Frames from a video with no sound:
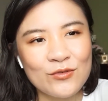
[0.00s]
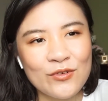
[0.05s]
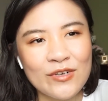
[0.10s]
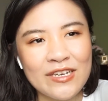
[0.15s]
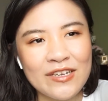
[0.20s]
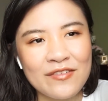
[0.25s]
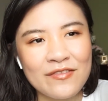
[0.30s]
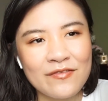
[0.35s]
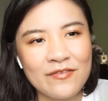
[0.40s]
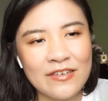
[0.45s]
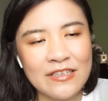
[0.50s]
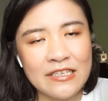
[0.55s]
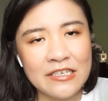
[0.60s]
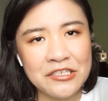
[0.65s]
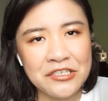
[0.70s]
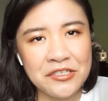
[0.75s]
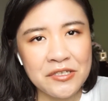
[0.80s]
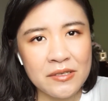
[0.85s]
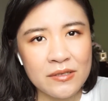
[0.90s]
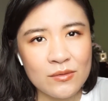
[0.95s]
really
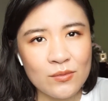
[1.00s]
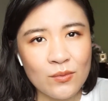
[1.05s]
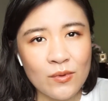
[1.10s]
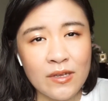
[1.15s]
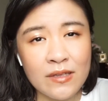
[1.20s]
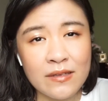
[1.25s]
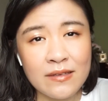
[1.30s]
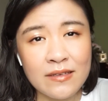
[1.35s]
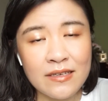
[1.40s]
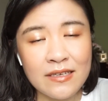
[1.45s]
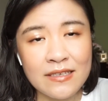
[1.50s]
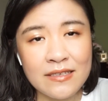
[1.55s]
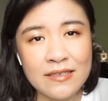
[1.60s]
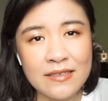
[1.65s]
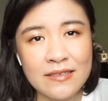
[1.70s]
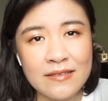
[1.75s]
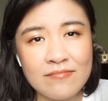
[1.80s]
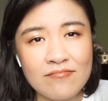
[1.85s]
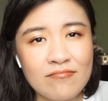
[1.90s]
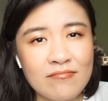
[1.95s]
finish this one
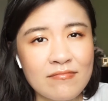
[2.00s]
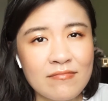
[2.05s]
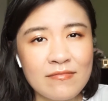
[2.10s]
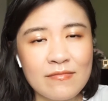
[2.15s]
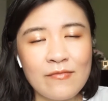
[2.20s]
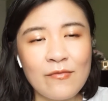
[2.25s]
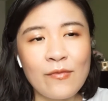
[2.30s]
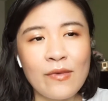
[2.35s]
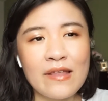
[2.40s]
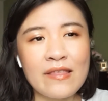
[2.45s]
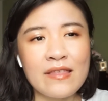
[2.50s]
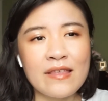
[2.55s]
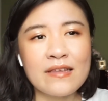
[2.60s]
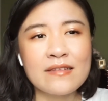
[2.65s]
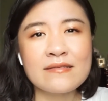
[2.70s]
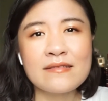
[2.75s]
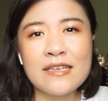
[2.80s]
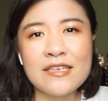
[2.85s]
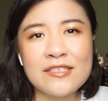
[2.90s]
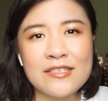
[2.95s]

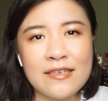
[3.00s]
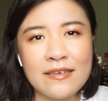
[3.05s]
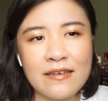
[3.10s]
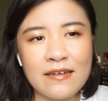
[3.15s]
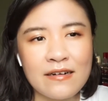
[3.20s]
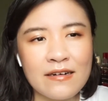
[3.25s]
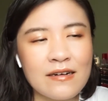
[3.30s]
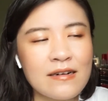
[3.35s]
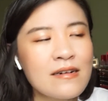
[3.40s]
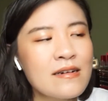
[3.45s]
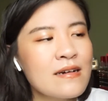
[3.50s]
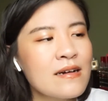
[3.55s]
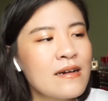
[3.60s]
within this year,